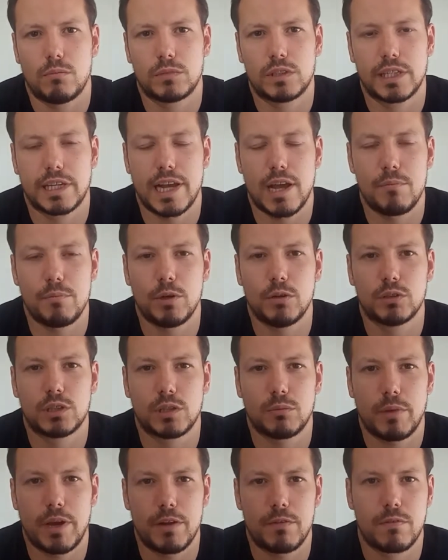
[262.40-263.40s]
get
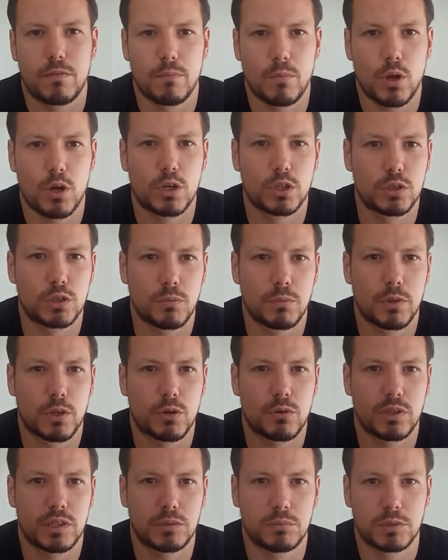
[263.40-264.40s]
music made from them like I've done with the
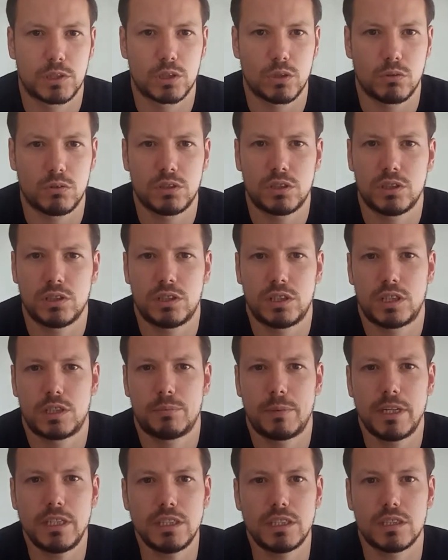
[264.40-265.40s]
Christmas songs. It's
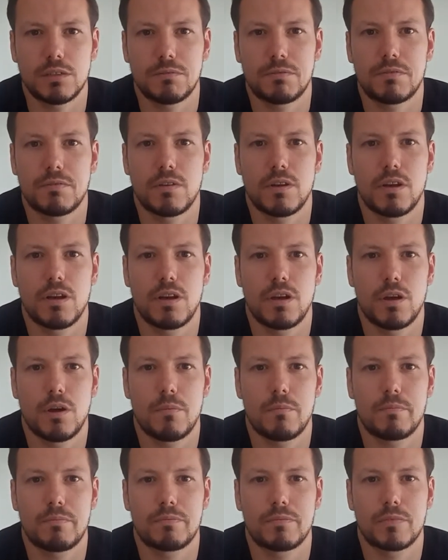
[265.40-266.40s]
expensive,
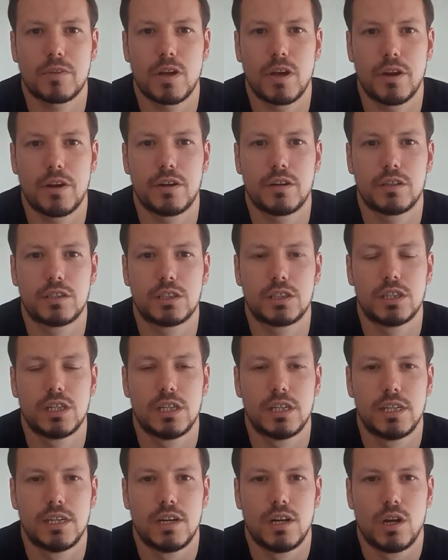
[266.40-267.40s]
and
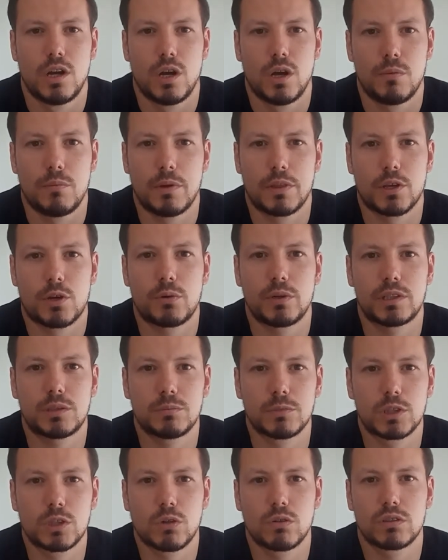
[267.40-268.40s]
with the
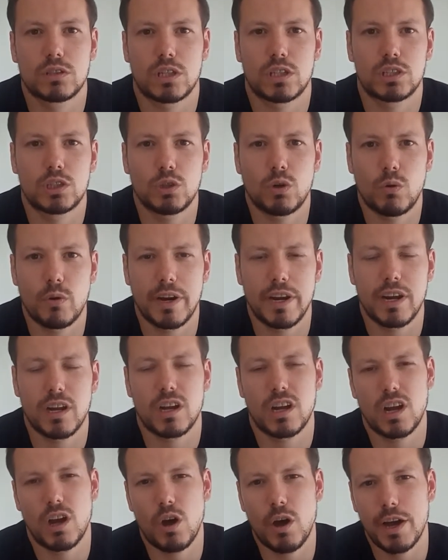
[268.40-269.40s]
Christmas songs, I saw it
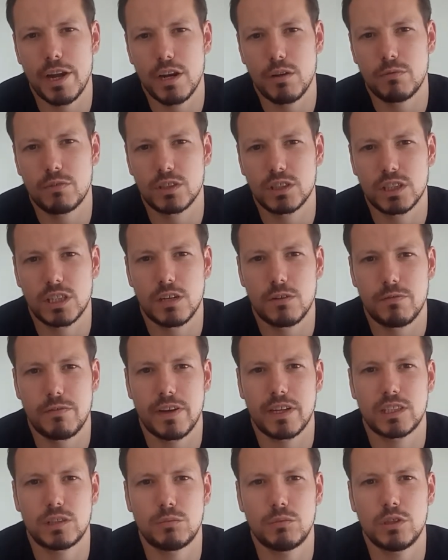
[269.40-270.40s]
kind of as an
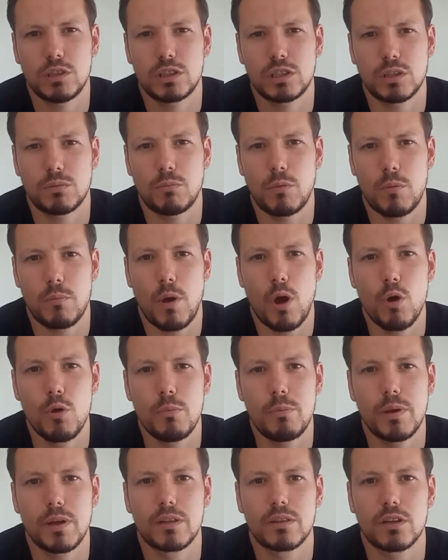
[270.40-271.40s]
investment, because I'm
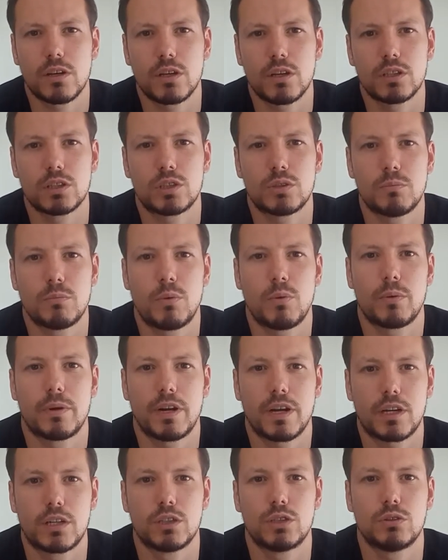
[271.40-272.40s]
hoping that at some point I
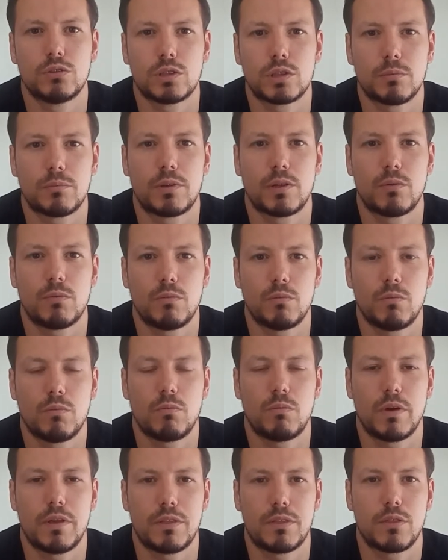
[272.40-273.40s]
can do something
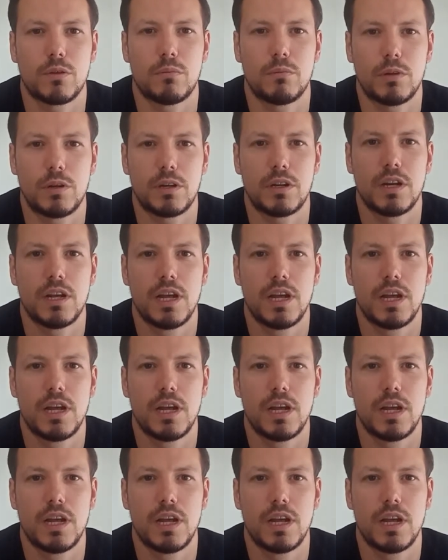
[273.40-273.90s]
with them and